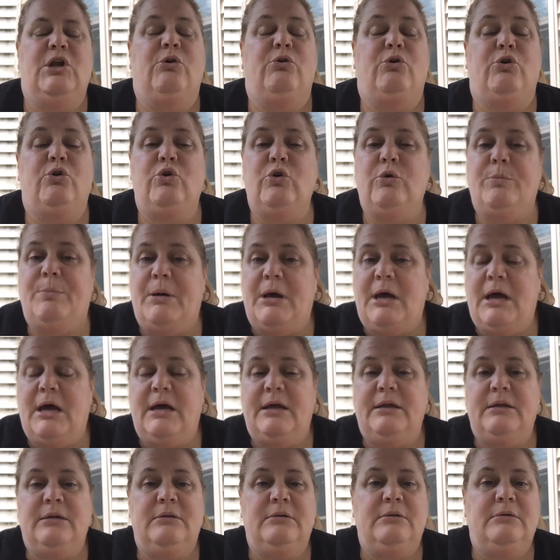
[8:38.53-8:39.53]

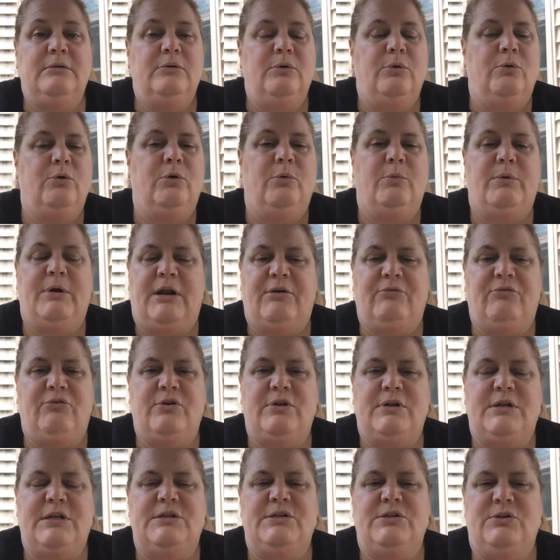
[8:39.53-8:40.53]
coupon or whatever
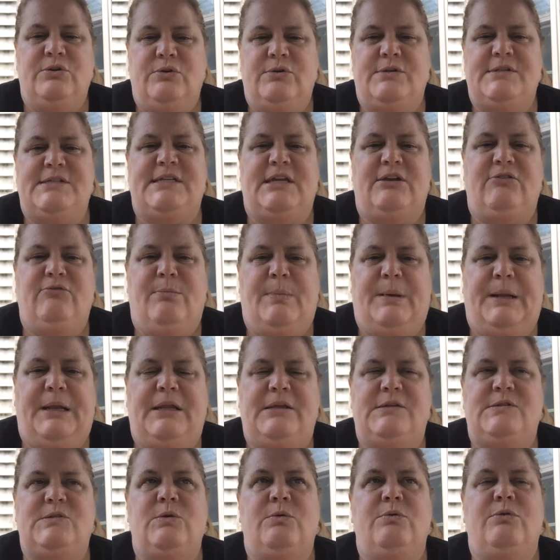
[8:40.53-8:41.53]
you need to do to save
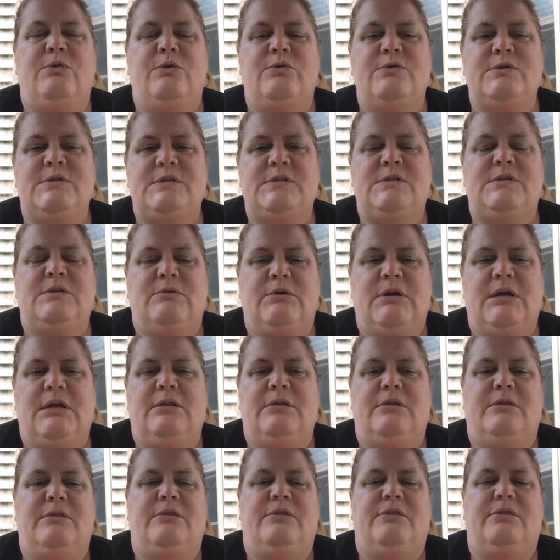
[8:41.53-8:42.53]
money. So those
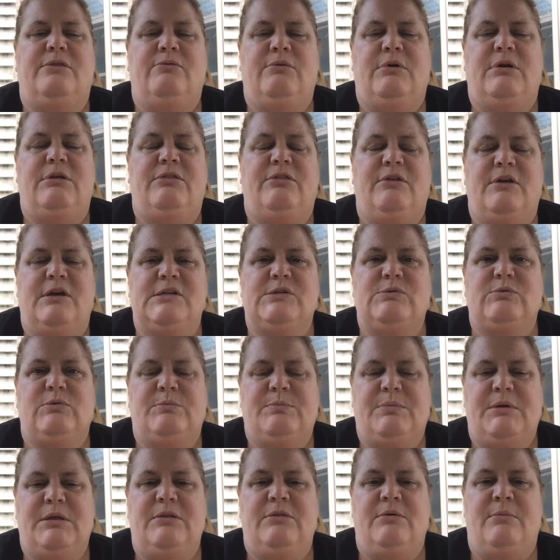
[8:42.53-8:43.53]
three things would
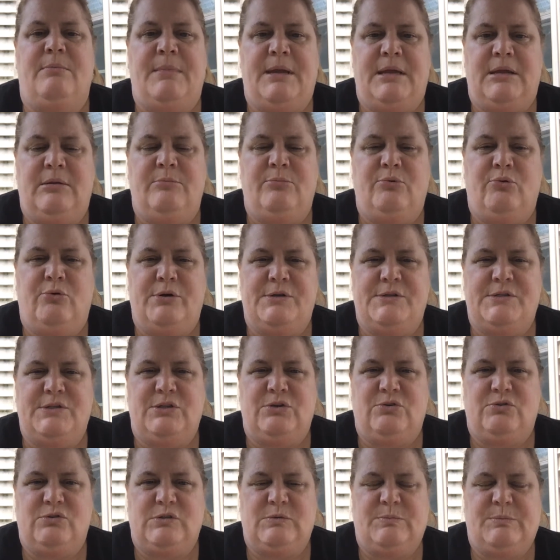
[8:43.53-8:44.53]
be the main points of
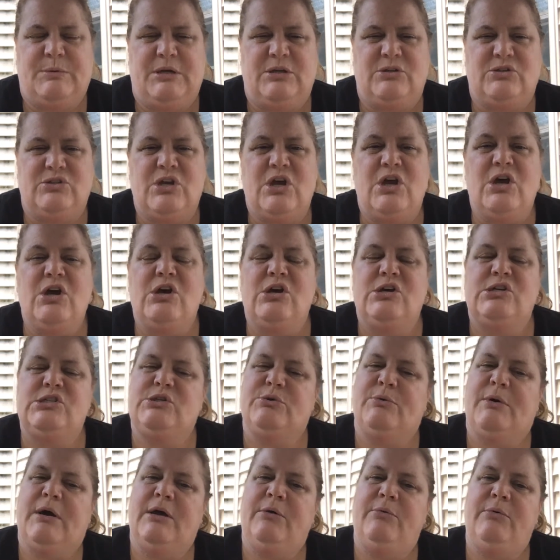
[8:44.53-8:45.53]
your speech.
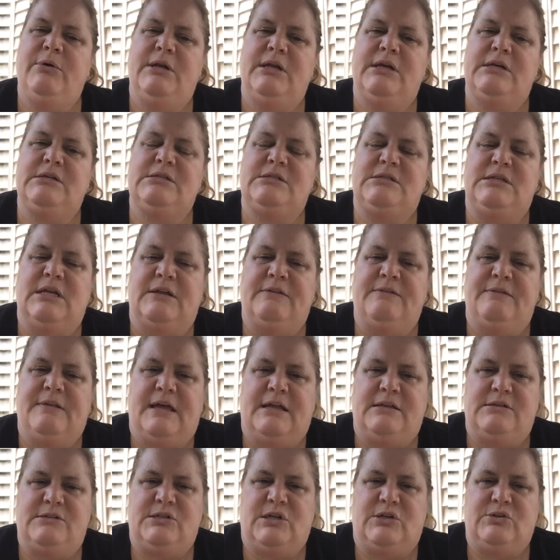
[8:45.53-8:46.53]
So I would extend
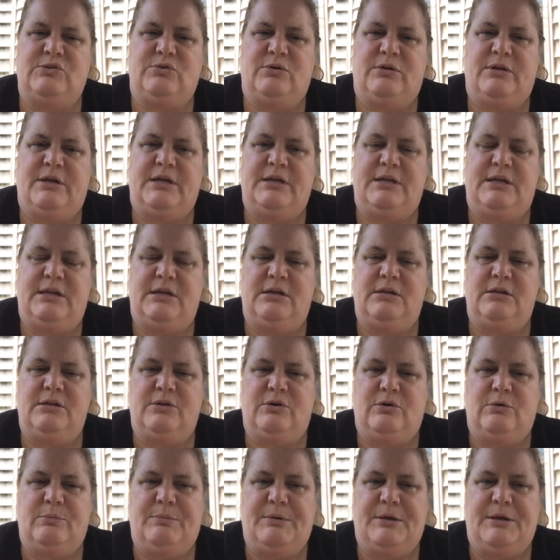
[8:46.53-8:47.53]
that central idea a
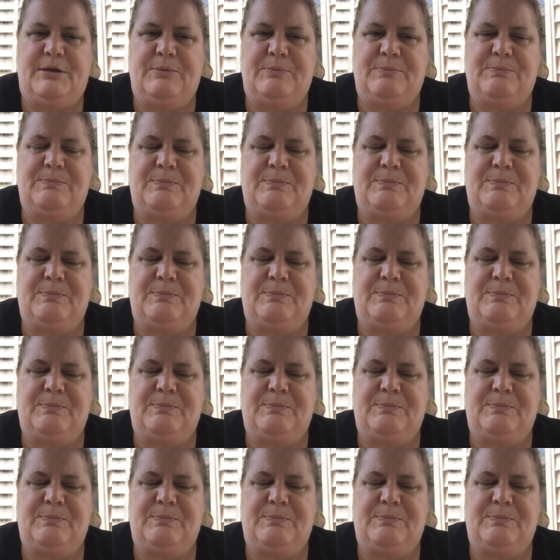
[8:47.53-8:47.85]
little bit.